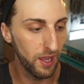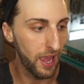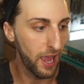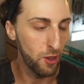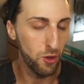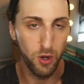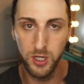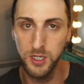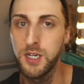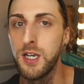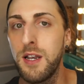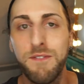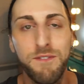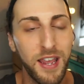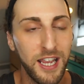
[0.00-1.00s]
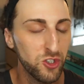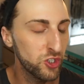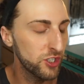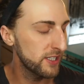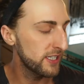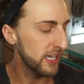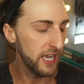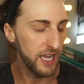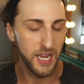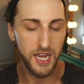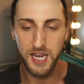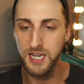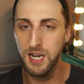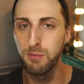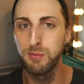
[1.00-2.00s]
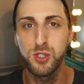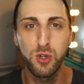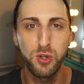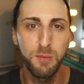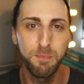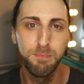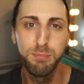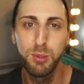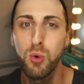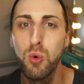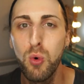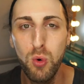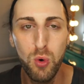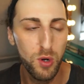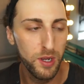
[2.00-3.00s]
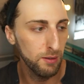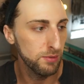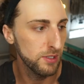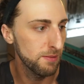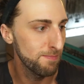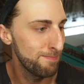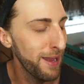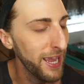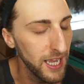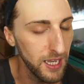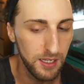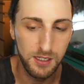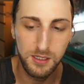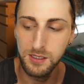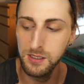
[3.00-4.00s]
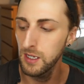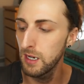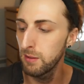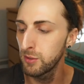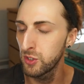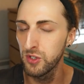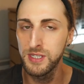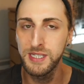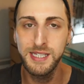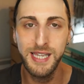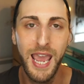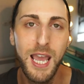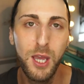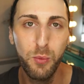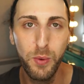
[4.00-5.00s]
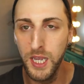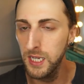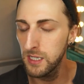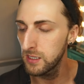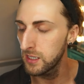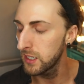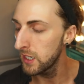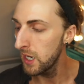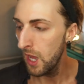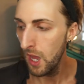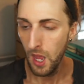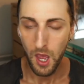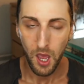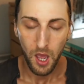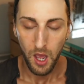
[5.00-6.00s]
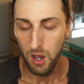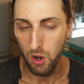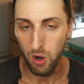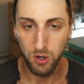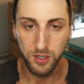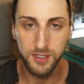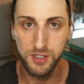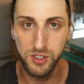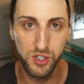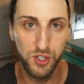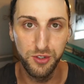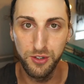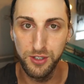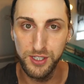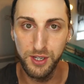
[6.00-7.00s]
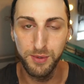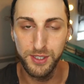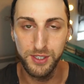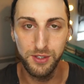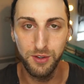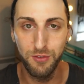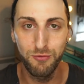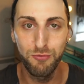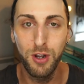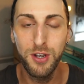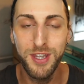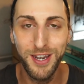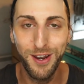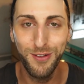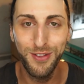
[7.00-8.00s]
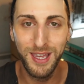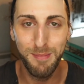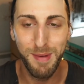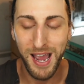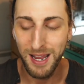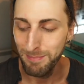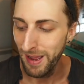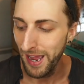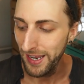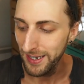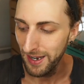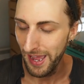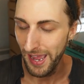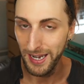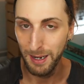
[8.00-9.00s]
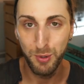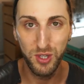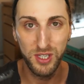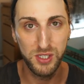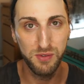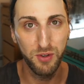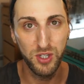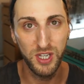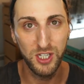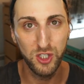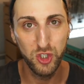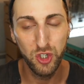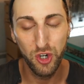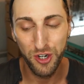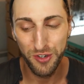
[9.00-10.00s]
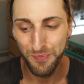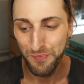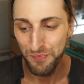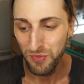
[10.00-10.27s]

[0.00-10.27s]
out on an adventure day, and I was on a boat, and I was on bikes, and I was on segways, and honest to God, I was running around like a madman, and I put this foundation on,